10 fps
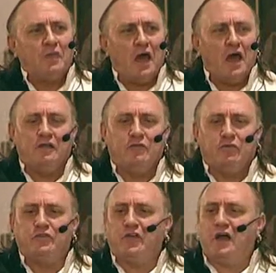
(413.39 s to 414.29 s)
and the
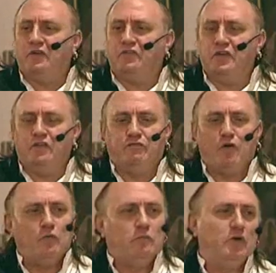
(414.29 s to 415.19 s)
first thing I see in the
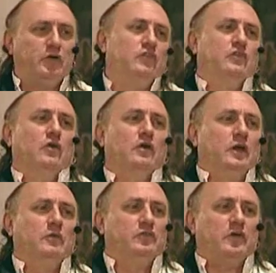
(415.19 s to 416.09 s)
phone book is
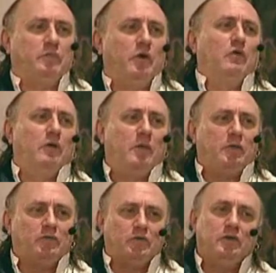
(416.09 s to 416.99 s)
neurolinguistic
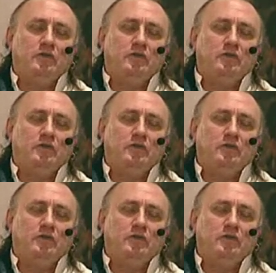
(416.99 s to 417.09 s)
programmers.